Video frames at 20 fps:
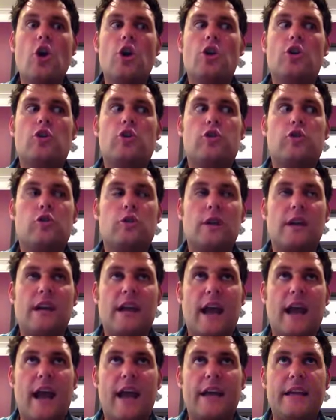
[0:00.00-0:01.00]

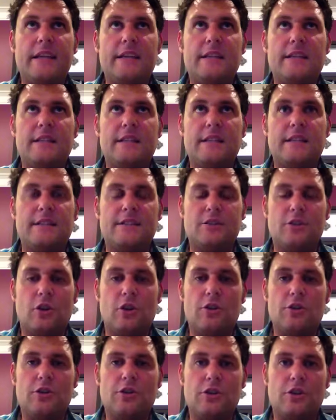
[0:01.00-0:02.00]
create this
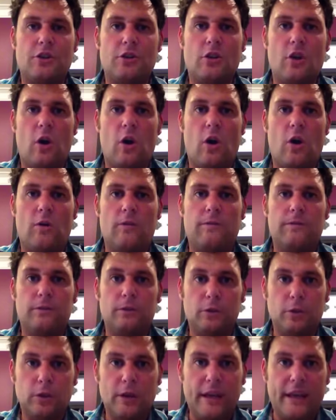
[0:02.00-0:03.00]
notion of
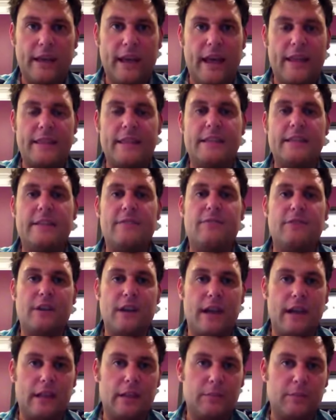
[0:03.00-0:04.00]
looking at the different
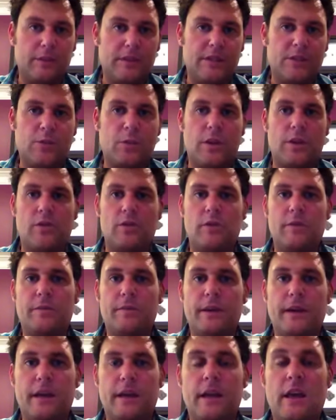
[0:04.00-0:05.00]
elements, whether it
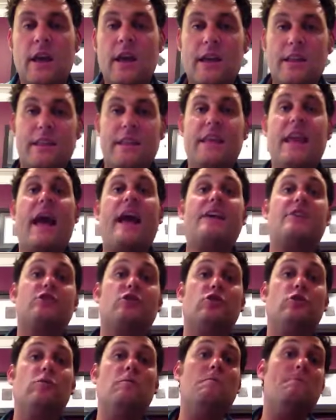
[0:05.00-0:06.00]
be the
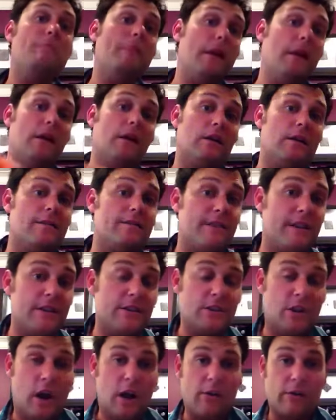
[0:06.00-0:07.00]
actual middle of the
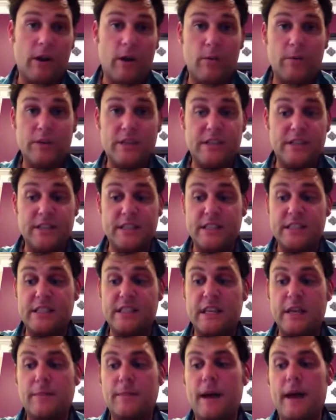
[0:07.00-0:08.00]
Venn diagram, which is the
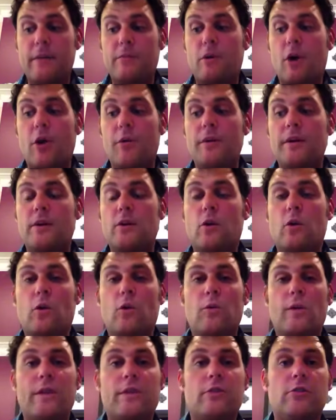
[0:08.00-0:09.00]
TPAC moment,
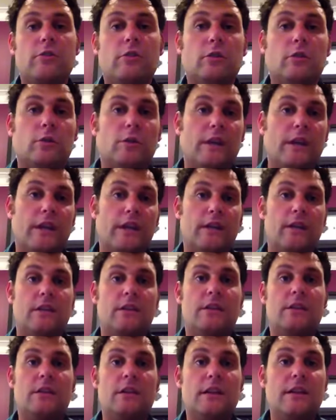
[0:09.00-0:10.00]
or whether you're looking
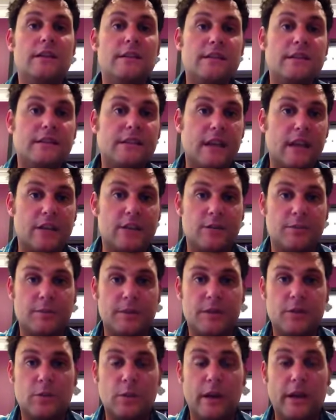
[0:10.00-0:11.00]
at the intersection
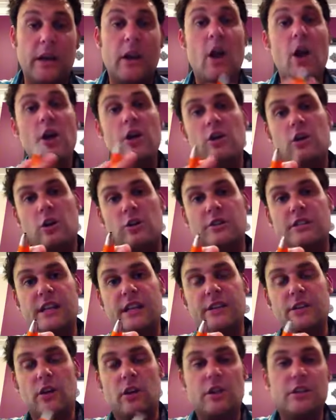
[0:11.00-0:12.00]
between
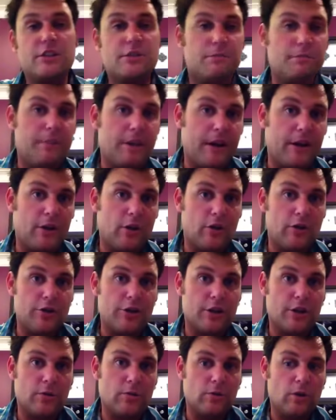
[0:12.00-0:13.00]
content knowledge and
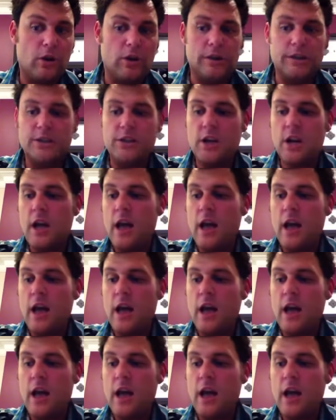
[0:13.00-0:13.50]
pedagogical knowledge.